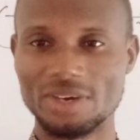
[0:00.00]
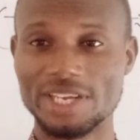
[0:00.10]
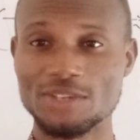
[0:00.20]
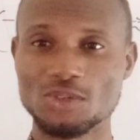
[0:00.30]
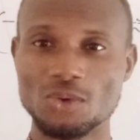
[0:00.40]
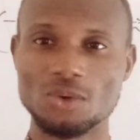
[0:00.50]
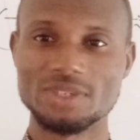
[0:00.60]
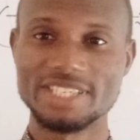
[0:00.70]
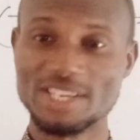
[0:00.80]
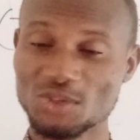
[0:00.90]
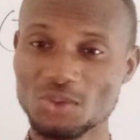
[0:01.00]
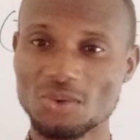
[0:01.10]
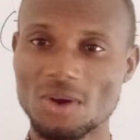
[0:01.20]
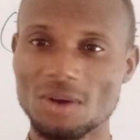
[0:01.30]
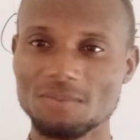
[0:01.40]
Okay, so just do
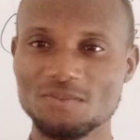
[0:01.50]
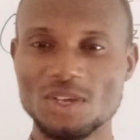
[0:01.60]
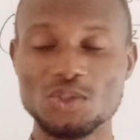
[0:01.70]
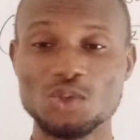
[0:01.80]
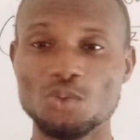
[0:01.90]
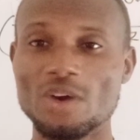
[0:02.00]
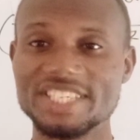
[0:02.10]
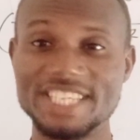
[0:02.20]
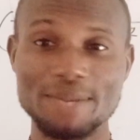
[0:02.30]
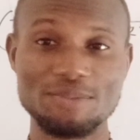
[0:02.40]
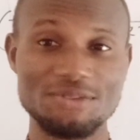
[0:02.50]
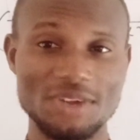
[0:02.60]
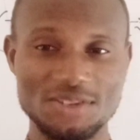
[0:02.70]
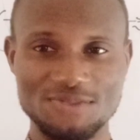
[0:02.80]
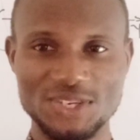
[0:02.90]
well to watch the
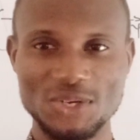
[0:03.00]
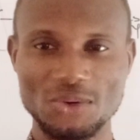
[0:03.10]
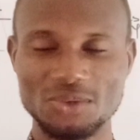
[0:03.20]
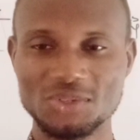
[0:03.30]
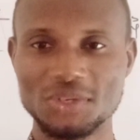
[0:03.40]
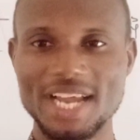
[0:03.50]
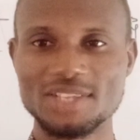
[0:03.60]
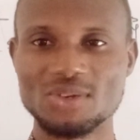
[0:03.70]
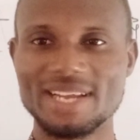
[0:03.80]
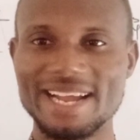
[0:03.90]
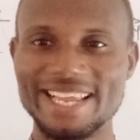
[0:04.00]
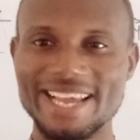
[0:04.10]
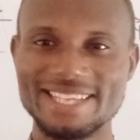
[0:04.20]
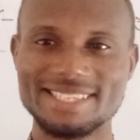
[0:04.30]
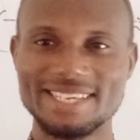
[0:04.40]
previous video so that you can
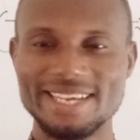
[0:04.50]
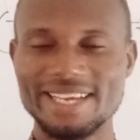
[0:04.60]
get